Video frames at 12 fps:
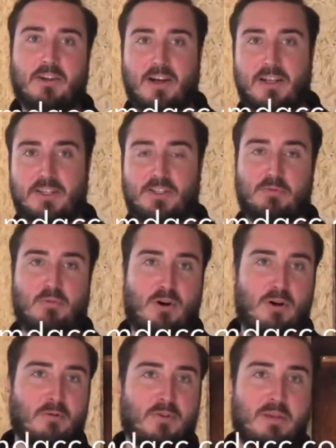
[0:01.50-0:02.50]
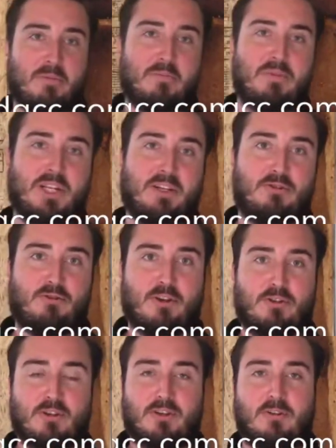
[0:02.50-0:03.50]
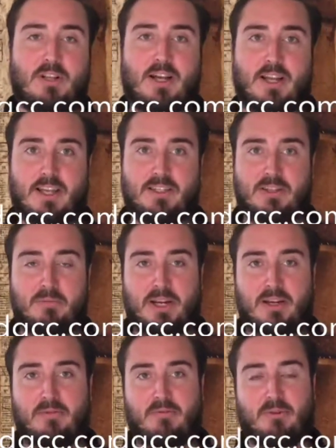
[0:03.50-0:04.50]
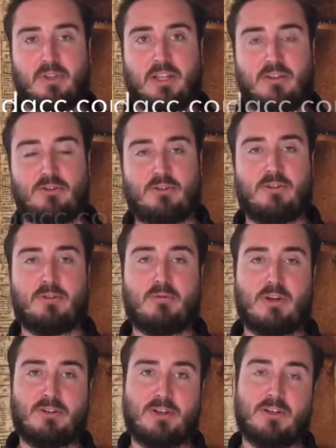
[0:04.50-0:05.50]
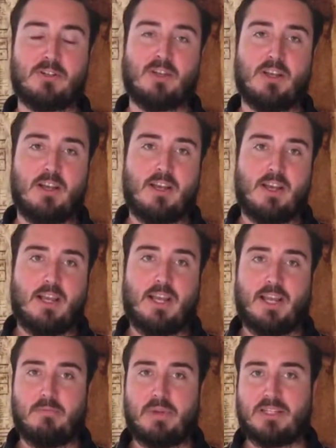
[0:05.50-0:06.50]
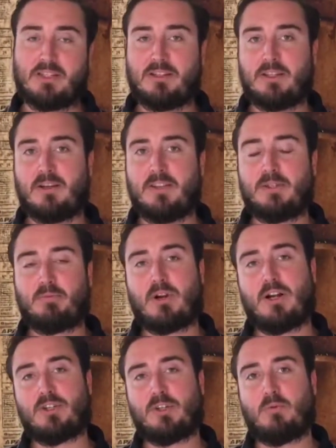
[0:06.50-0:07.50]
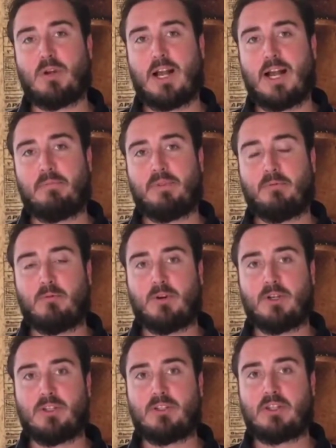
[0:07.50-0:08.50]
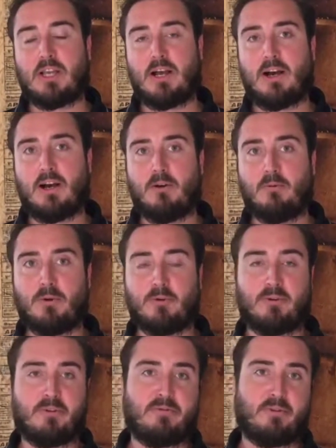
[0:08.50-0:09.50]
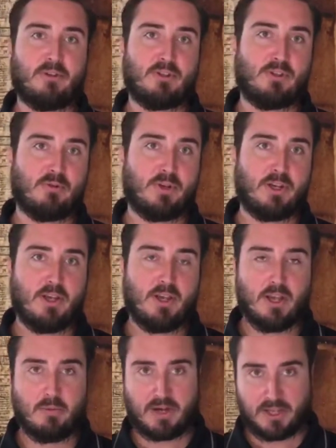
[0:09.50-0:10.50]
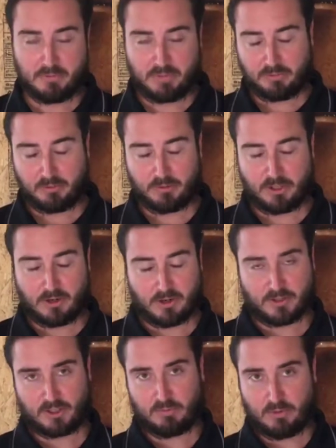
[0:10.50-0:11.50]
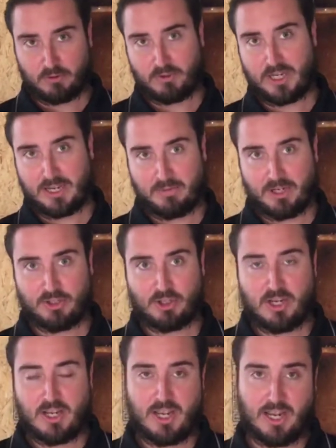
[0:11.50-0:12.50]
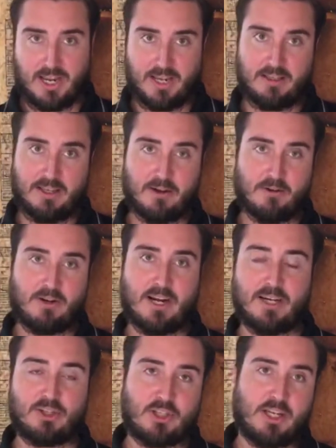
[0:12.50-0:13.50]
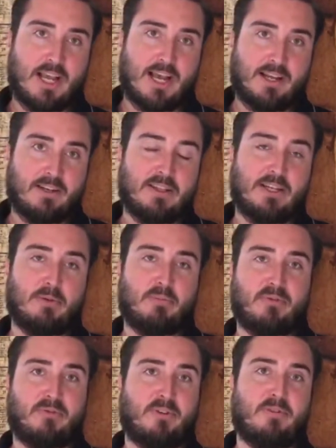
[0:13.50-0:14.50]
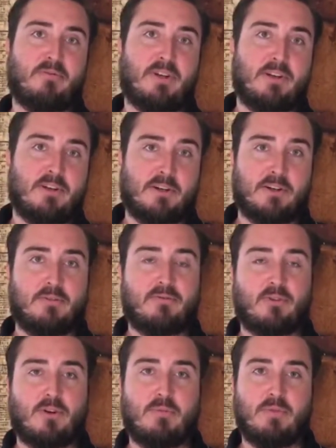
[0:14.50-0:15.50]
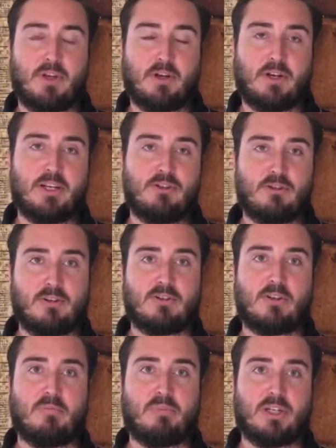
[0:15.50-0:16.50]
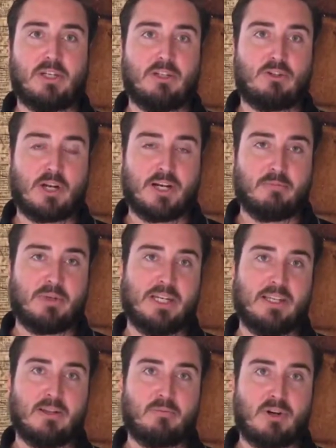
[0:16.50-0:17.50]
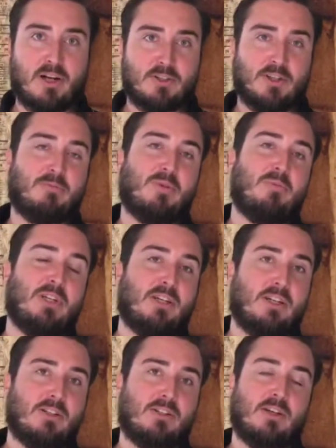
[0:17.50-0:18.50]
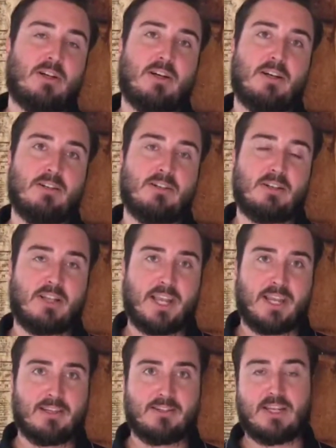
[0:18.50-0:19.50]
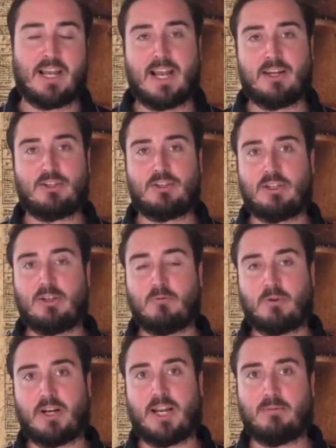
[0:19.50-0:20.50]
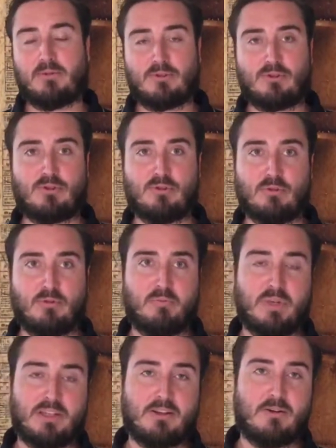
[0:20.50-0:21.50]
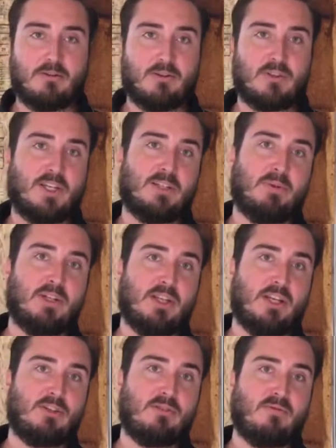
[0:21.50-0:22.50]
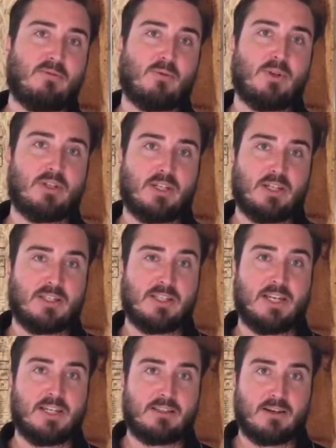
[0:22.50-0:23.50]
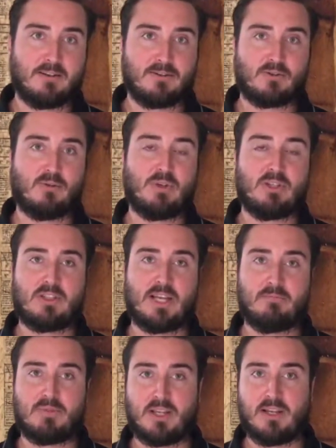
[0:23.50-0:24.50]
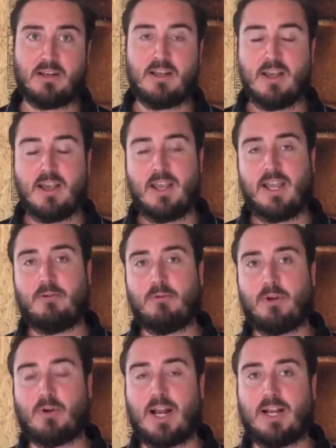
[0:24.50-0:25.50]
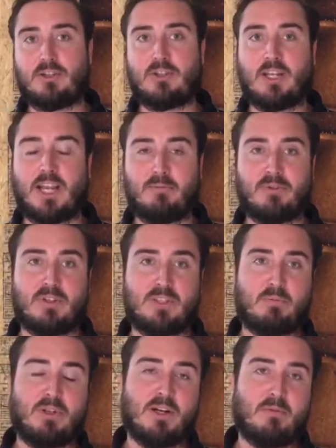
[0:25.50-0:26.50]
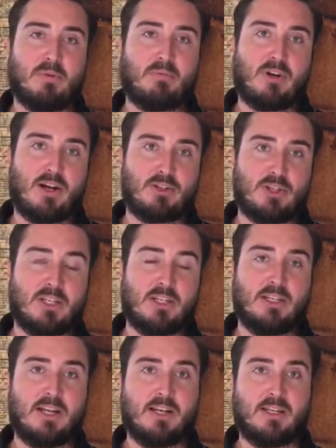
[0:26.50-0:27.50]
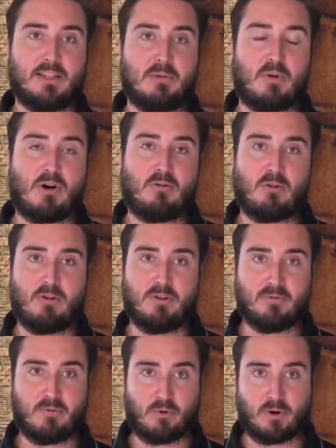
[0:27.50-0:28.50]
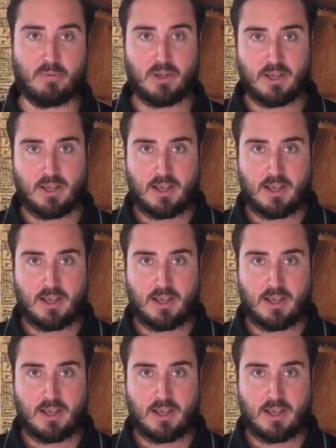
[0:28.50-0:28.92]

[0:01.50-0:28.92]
Hi, this is Paul with MMD Construction. I do a lot of estimating for the insurance projects. And basically on this project, what happened was we were referred to it by the people who did all the smoke damage, and the owner actually had their preferred vendor from their insurance company try to begin the project, but because delays, they actually weren't able to meet the owner's expectation for what needed to get done. So we stepped in and we were actually able to speed up the project and get the ball rolling for them.